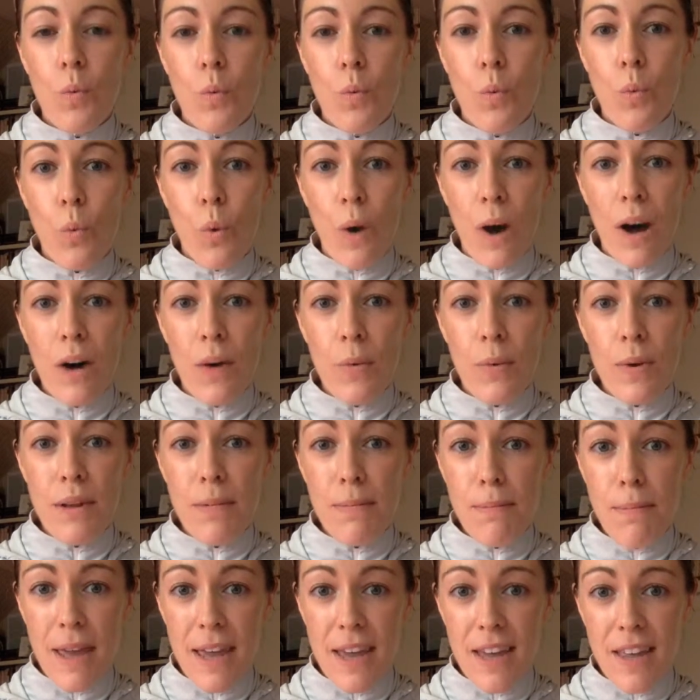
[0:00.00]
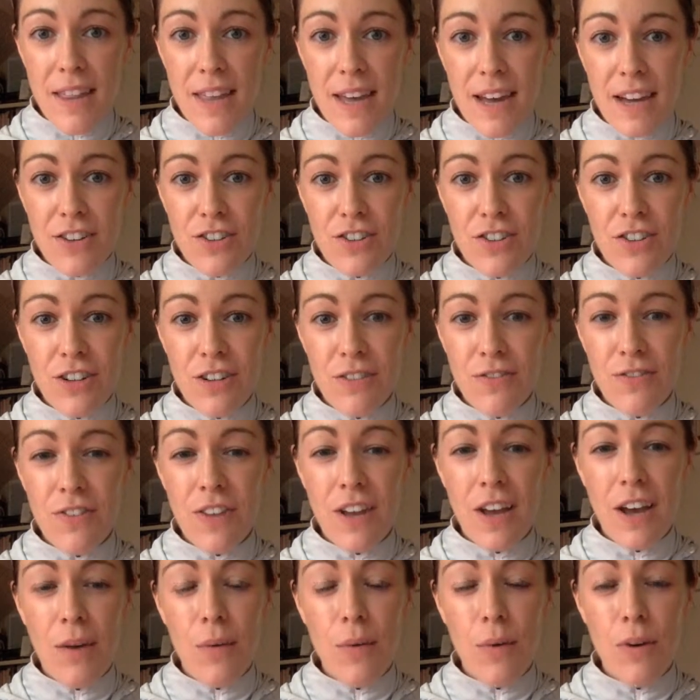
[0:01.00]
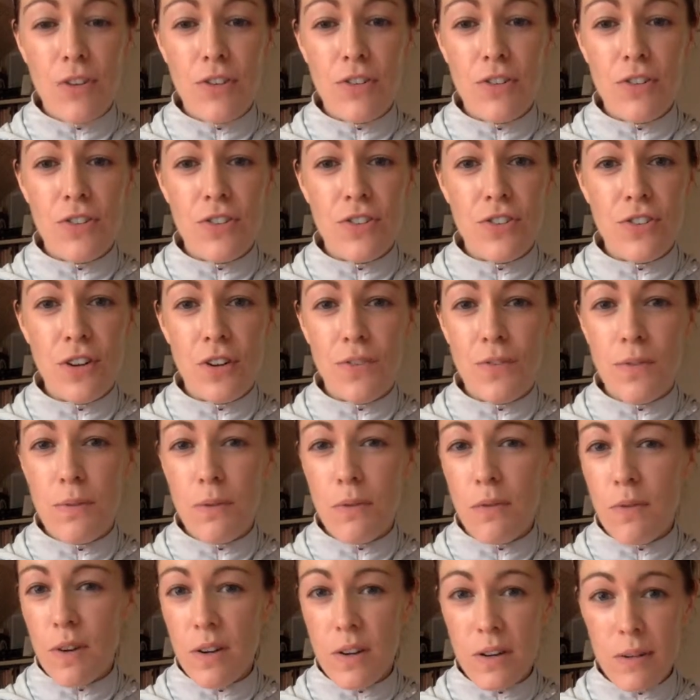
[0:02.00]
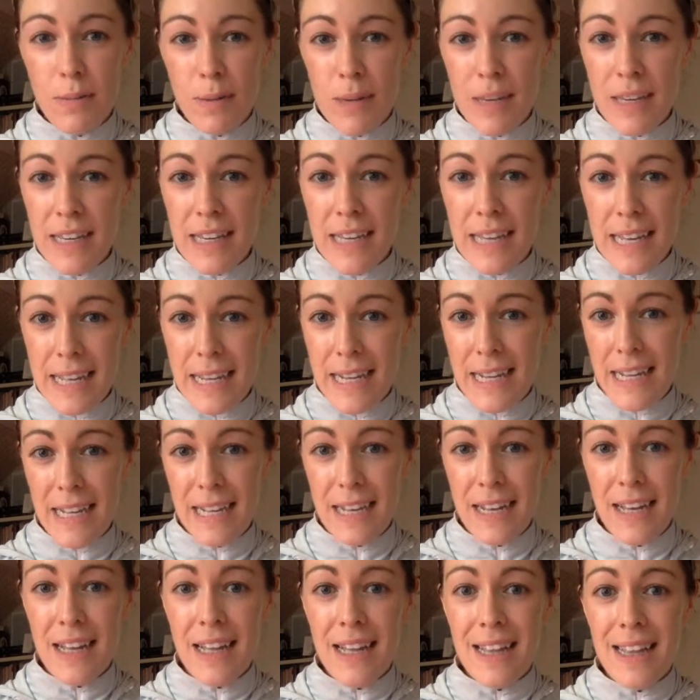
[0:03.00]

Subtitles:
While we make that shift, I want you to start from the very beginning